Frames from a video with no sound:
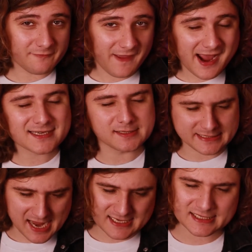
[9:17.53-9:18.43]
In fact,
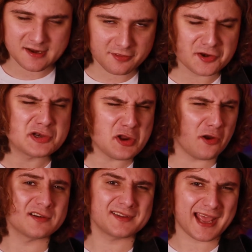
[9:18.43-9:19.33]
yet another
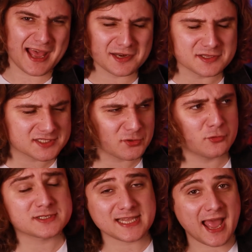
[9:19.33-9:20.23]
non-canon
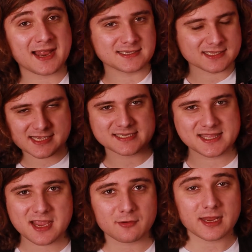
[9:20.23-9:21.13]
source to add to
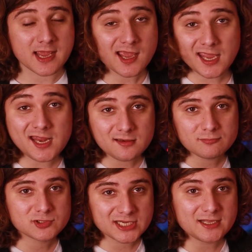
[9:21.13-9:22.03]
this theory,
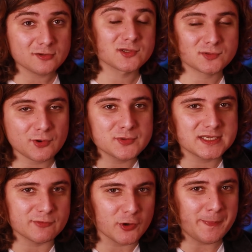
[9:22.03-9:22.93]
in Tingle's
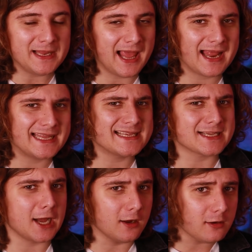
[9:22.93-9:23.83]
Rosy Rupee Land,
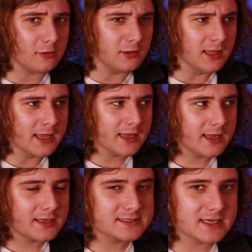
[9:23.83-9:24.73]
his uncle
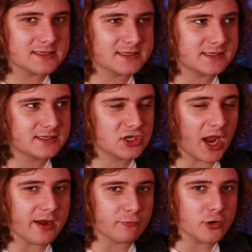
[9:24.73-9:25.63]
is a
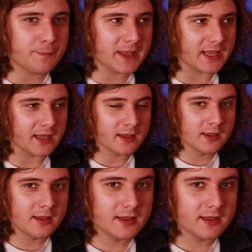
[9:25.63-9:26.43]
giant rupee.